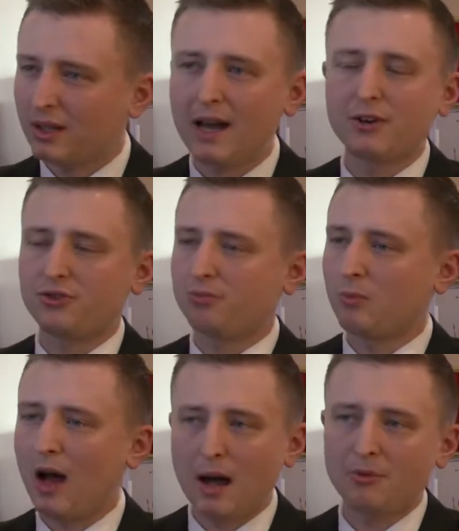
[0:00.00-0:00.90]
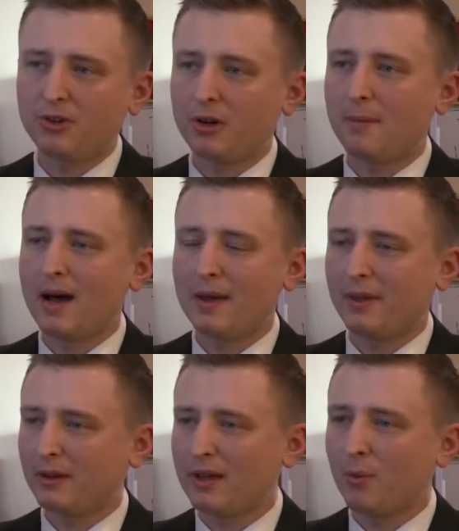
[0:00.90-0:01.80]
kind of just pops into your mind,
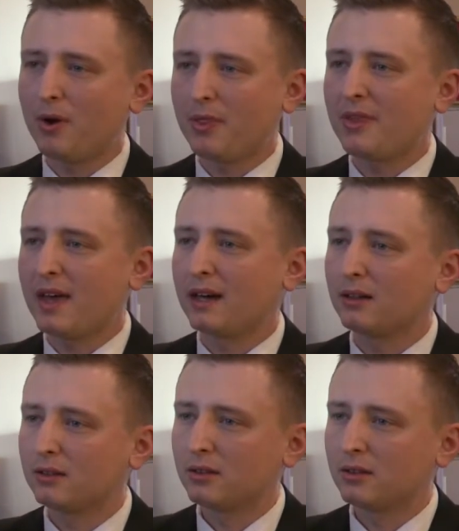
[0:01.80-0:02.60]
oh. like that one thing?